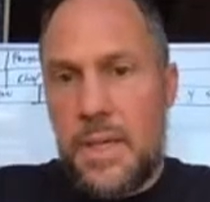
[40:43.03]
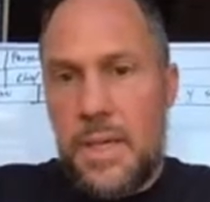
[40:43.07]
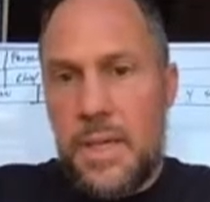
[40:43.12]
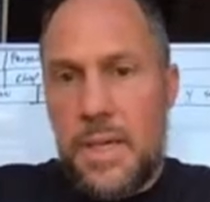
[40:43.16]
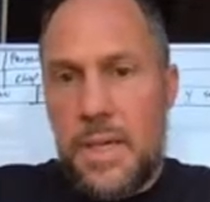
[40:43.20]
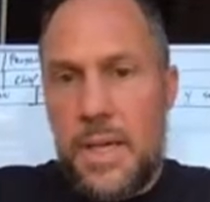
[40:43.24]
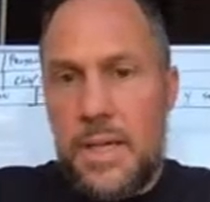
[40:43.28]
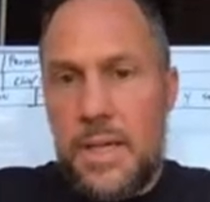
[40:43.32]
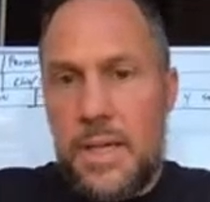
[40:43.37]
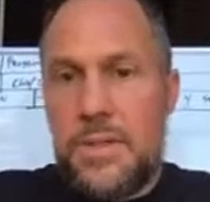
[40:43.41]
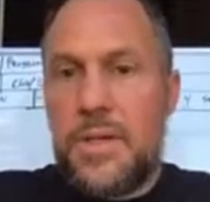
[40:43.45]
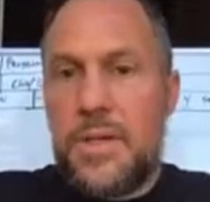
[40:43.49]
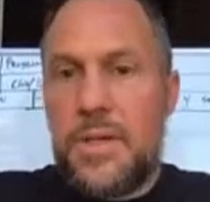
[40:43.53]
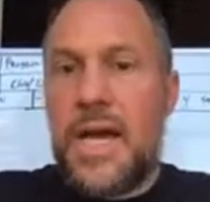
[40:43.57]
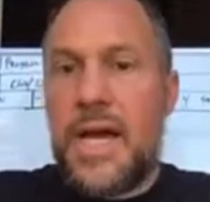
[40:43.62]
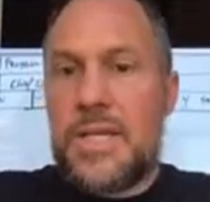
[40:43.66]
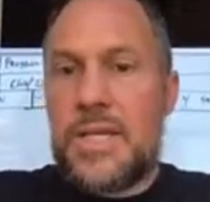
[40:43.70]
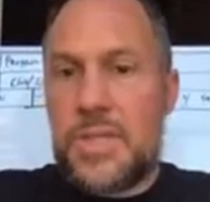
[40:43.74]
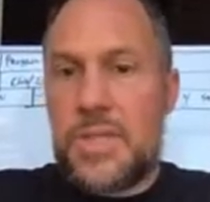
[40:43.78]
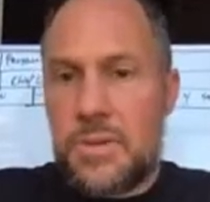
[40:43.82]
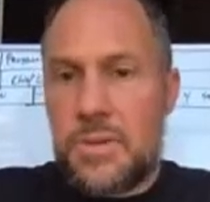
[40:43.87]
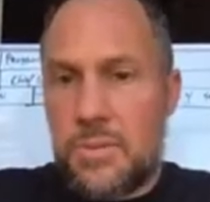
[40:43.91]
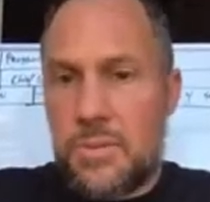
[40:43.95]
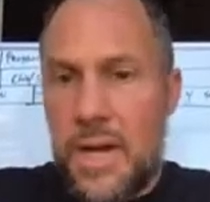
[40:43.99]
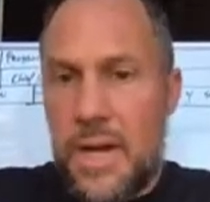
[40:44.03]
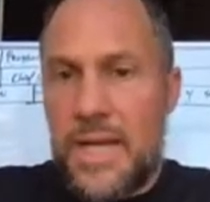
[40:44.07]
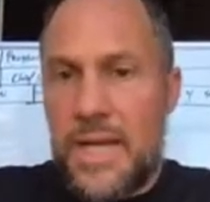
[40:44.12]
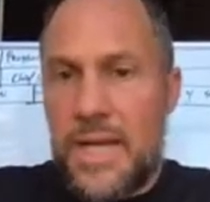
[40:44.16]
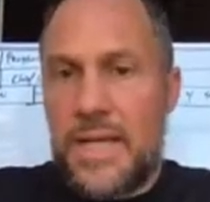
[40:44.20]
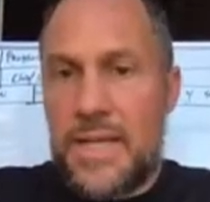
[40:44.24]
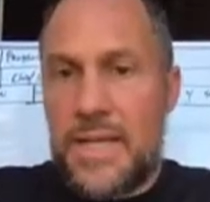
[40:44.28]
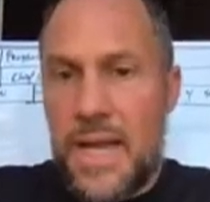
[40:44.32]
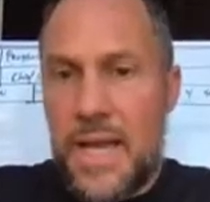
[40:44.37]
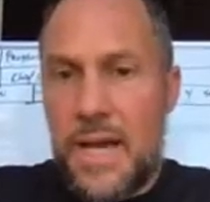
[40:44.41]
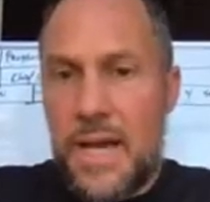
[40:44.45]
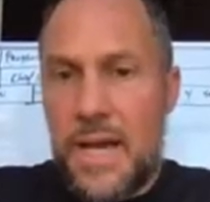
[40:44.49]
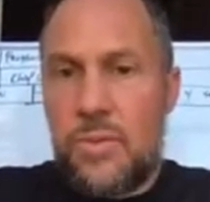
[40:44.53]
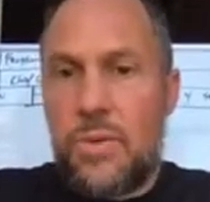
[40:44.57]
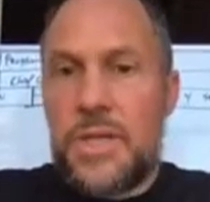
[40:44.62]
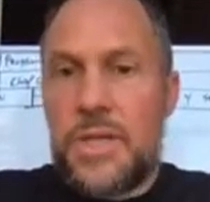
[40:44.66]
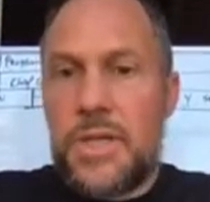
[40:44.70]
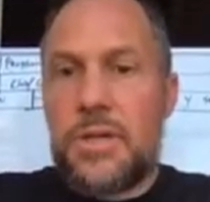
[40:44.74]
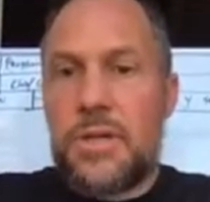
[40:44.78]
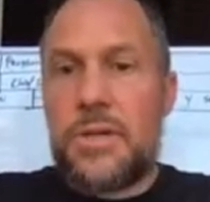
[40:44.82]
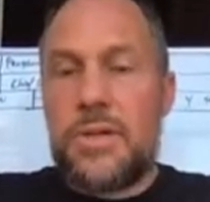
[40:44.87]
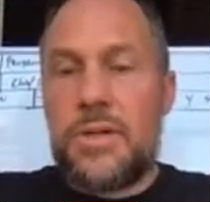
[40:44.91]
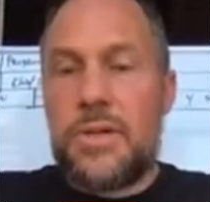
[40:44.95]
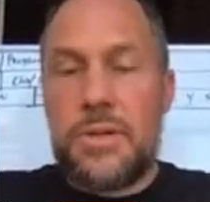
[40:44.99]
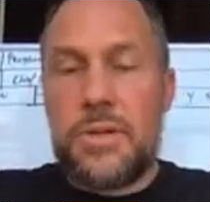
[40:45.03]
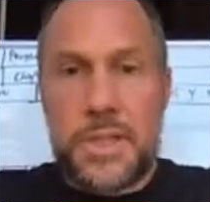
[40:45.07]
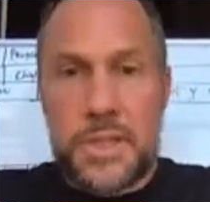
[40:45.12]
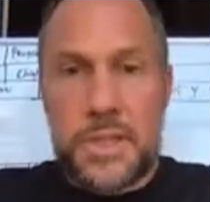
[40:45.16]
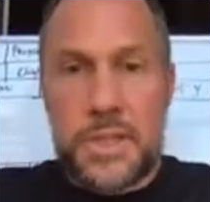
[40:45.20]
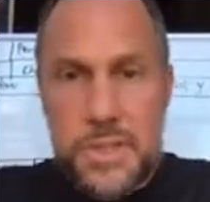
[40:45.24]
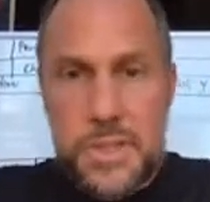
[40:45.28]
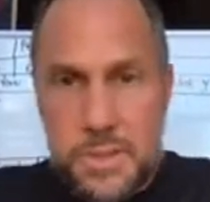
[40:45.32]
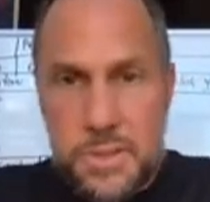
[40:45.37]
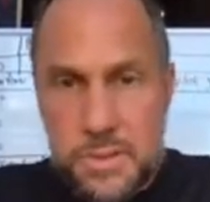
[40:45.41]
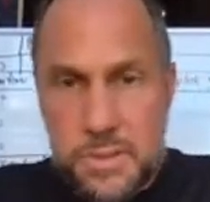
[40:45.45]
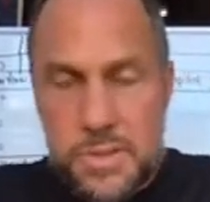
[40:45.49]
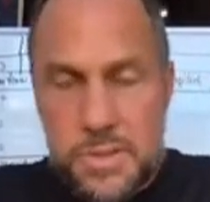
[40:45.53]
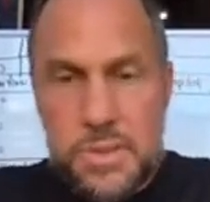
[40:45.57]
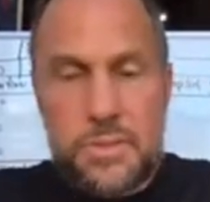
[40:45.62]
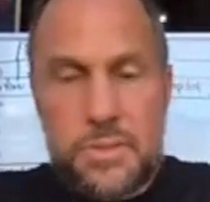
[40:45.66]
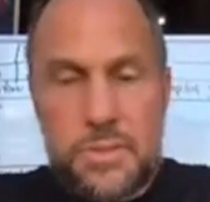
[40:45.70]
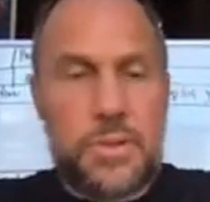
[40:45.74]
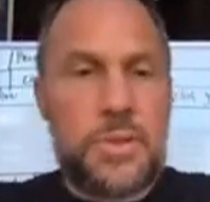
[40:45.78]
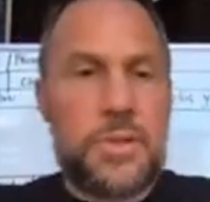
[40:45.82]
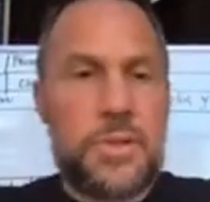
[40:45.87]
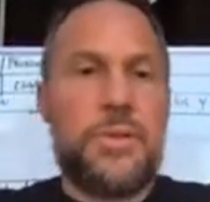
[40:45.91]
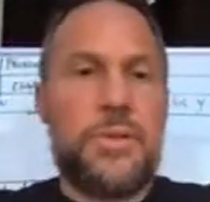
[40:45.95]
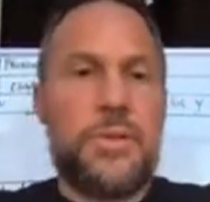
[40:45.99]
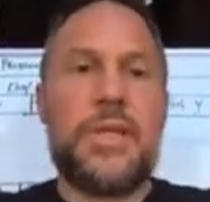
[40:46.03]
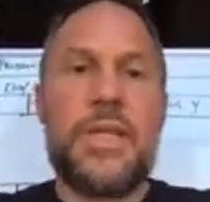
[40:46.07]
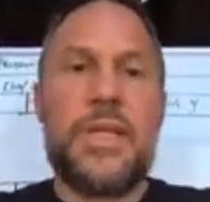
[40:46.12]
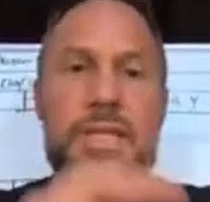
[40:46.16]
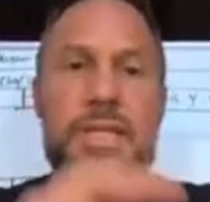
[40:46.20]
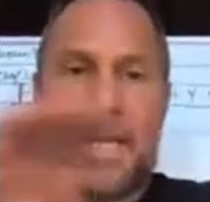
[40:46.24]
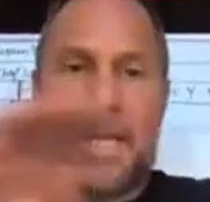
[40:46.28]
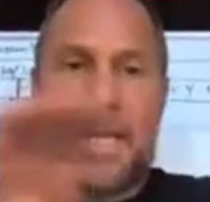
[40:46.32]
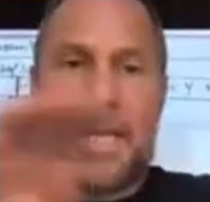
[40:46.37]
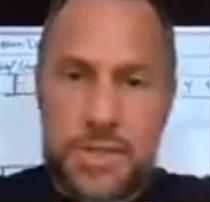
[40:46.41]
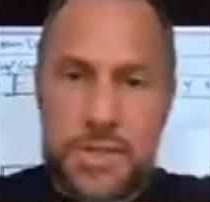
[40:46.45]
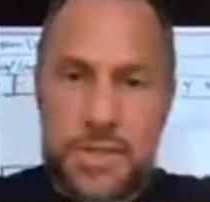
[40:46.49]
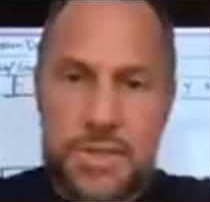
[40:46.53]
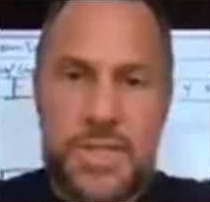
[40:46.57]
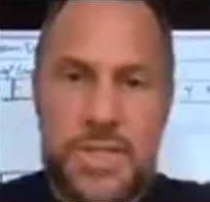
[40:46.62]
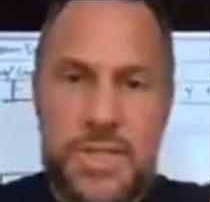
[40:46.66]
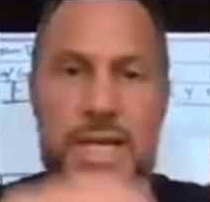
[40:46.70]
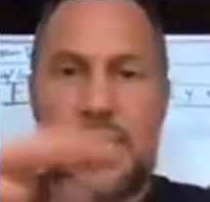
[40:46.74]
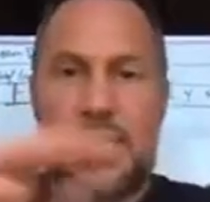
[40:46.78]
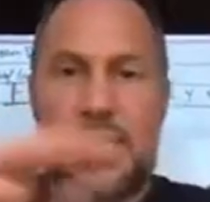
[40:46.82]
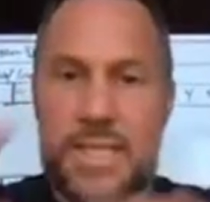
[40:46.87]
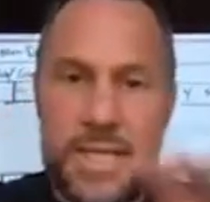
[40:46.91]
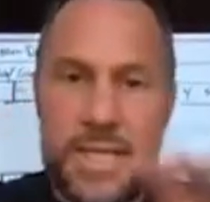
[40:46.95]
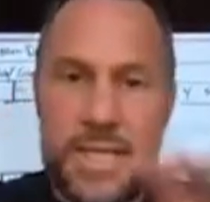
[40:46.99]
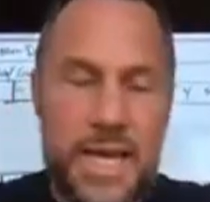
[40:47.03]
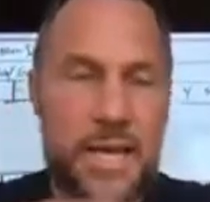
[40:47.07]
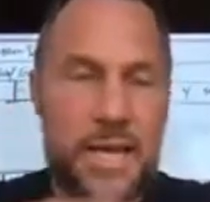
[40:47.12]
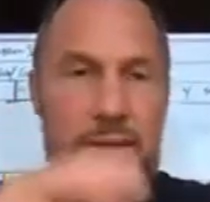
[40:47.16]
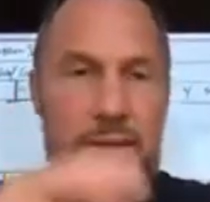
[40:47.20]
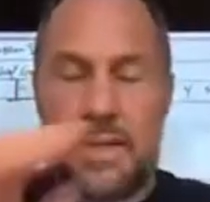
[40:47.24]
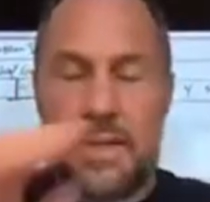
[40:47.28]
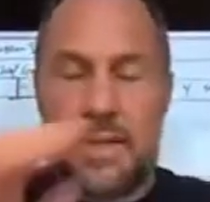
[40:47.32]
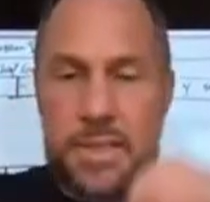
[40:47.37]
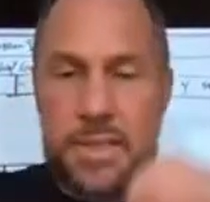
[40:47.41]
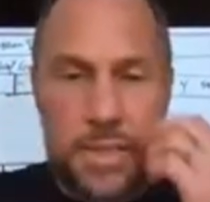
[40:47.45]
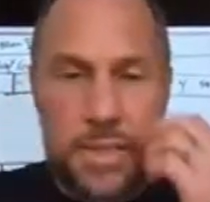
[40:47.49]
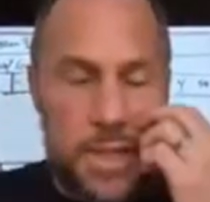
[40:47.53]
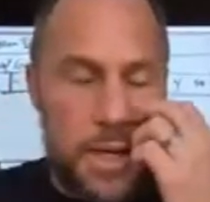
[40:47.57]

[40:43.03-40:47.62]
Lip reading: And you guys are writing down what you're doing too. So we're doing this exercise together.